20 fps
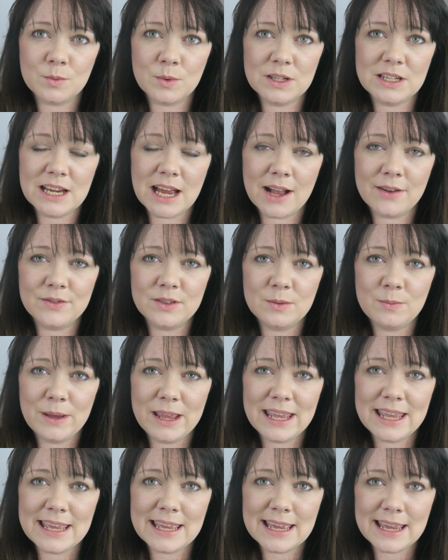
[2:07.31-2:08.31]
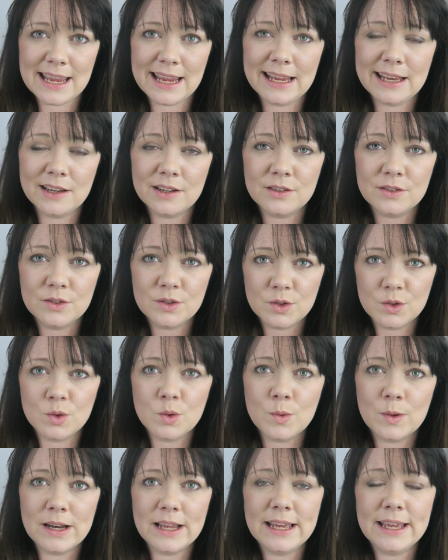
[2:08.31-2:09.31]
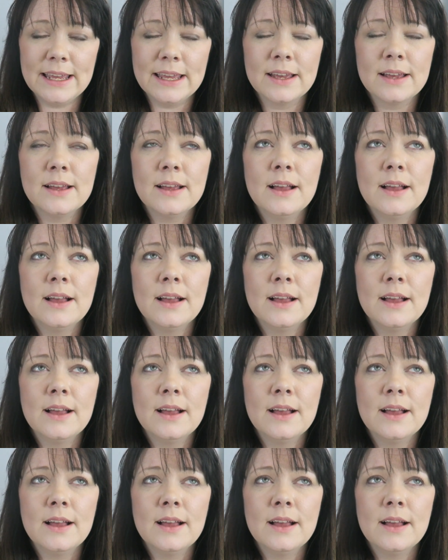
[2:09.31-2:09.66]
which have to be in shortly.